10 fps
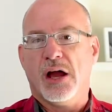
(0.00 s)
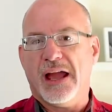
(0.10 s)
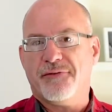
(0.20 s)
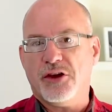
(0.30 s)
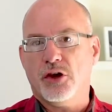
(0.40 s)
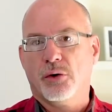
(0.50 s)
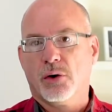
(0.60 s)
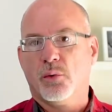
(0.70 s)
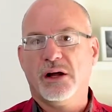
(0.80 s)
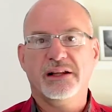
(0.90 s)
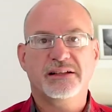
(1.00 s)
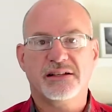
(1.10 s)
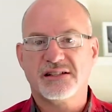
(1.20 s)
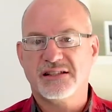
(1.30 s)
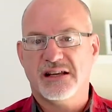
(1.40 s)
If you are willing to
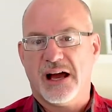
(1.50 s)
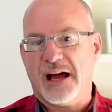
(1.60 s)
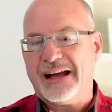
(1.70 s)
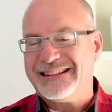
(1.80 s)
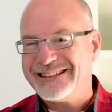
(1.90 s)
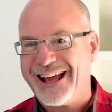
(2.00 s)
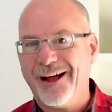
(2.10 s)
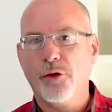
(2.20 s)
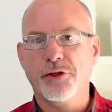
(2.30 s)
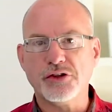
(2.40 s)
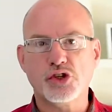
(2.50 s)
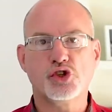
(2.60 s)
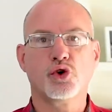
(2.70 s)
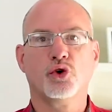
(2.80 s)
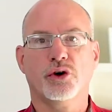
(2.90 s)
tell the
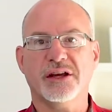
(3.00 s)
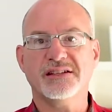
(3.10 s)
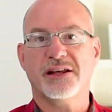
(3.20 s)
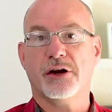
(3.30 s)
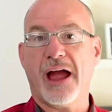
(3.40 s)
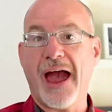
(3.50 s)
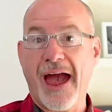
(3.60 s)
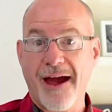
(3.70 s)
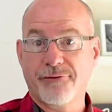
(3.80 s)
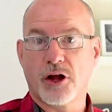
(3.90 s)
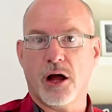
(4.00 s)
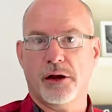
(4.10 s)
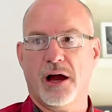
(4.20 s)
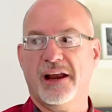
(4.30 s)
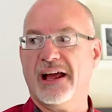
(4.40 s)
stories that have gone
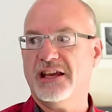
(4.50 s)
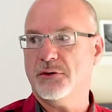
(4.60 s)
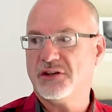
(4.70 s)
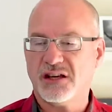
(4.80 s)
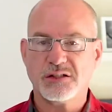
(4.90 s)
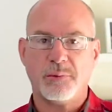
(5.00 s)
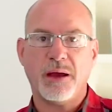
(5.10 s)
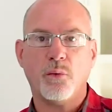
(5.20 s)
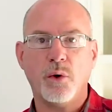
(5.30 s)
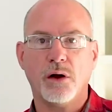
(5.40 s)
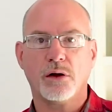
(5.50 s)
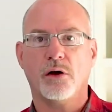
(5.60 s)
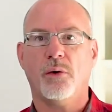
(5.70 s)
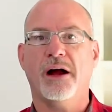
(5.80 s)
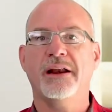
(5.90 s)
on and you anticipate will
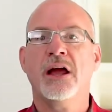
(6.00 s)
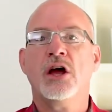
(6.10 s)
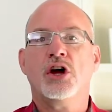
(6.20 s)
go on,